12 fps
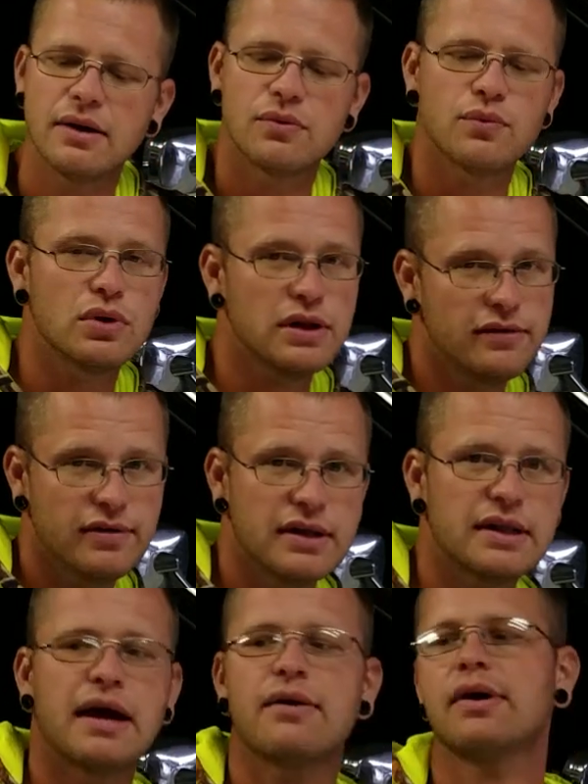We'll leave it at
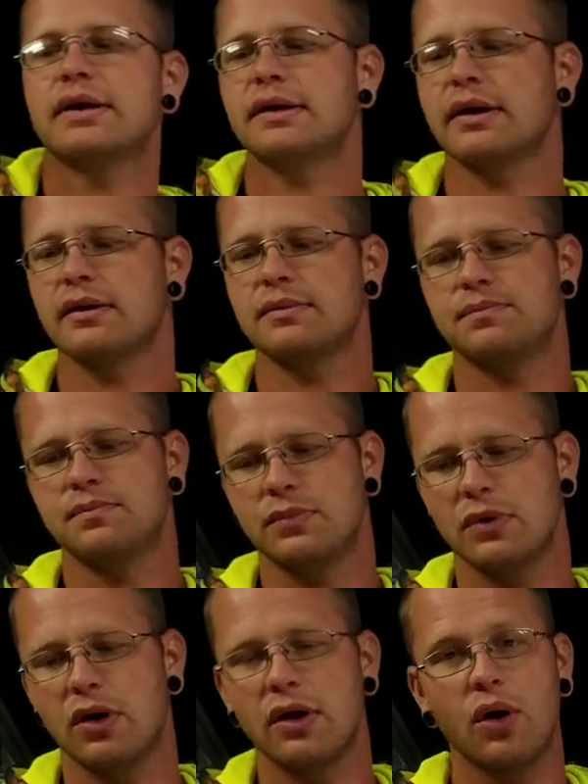that right there
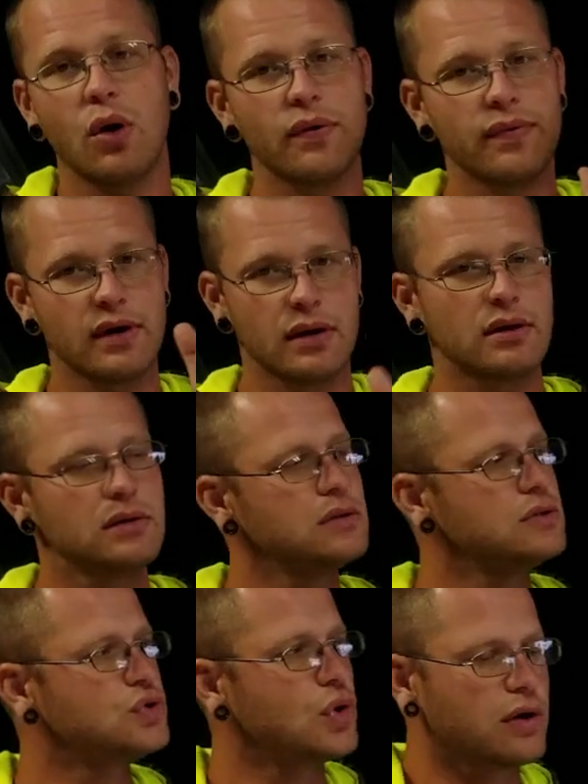on the
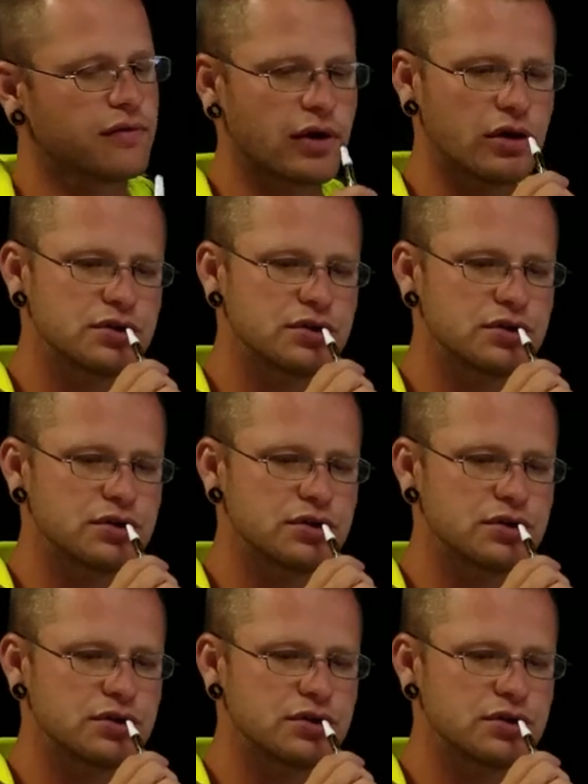torque converters.